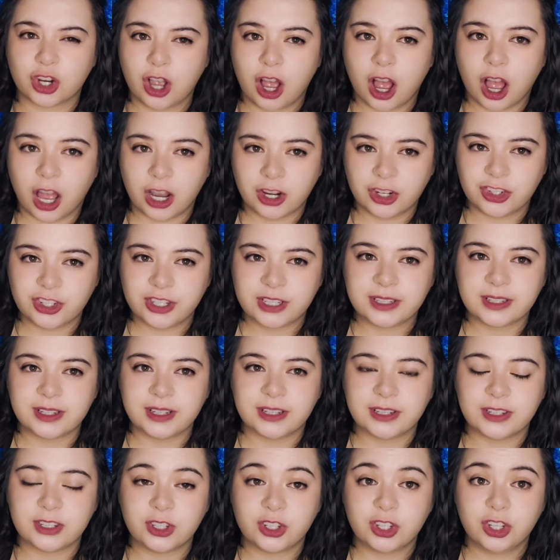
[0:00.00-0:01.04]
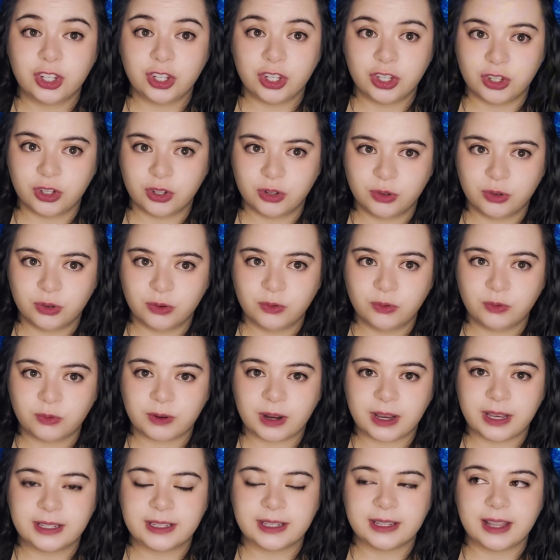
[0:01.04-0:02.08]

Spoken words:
consciousness too, right?